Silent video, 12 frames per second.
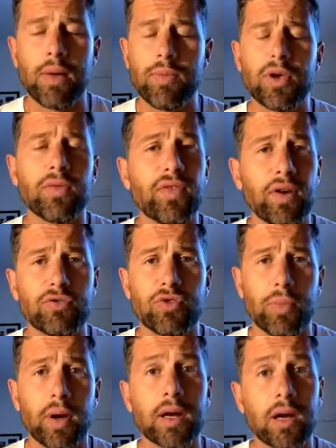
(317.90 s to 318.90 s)
You can filter
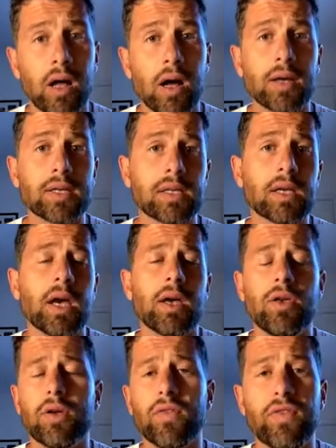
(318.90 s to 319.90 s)
it by class.
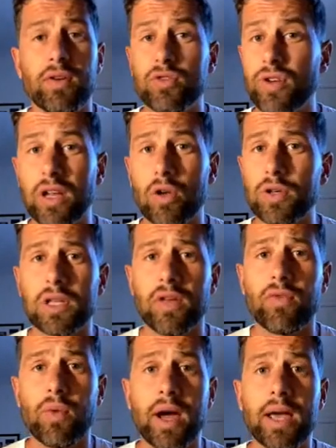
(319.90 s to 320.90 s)
You can filter it in lots of
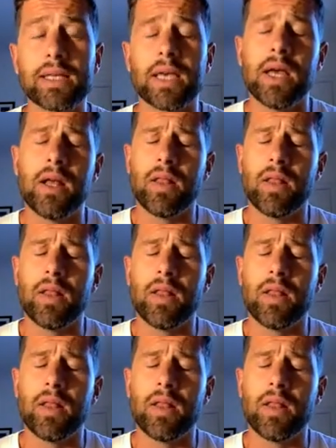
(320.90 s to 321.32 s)
different ways.